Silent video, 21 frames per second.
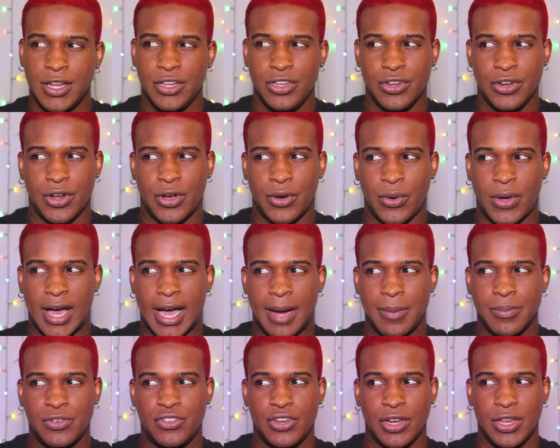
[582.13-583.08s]
you know,
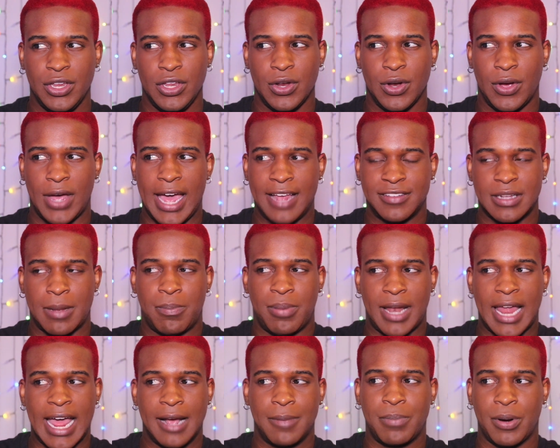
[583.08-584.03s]
as a
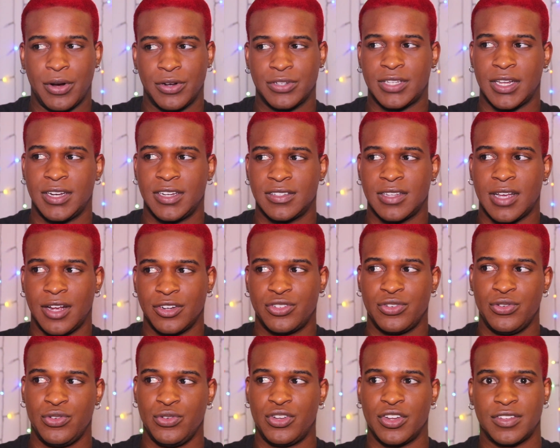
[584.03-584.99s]
black person in this
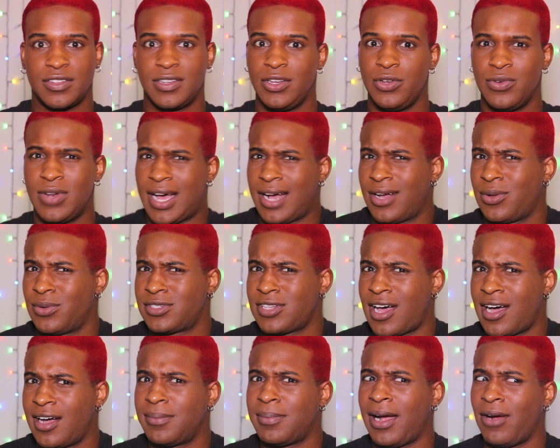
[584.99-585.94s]
country, you're not gonna
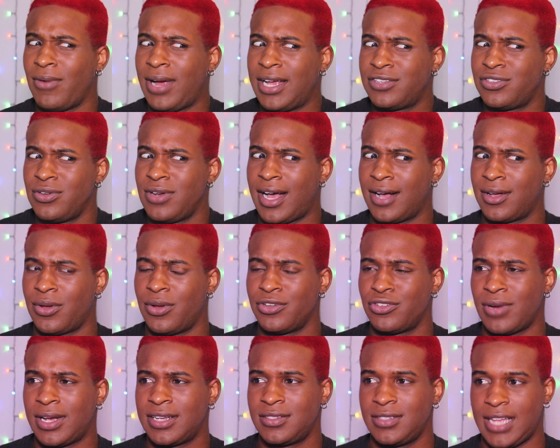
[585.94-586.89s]
talk about race, you're not gonna
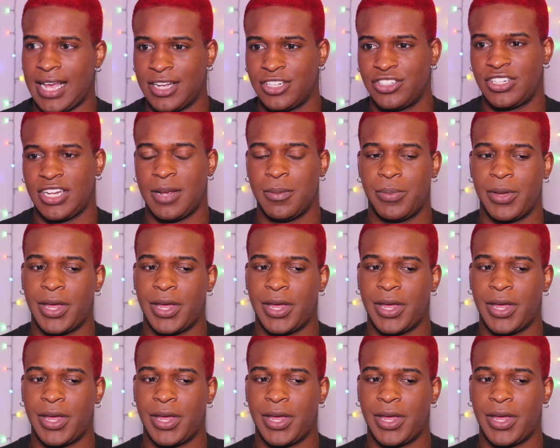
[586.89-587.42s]
address that shit.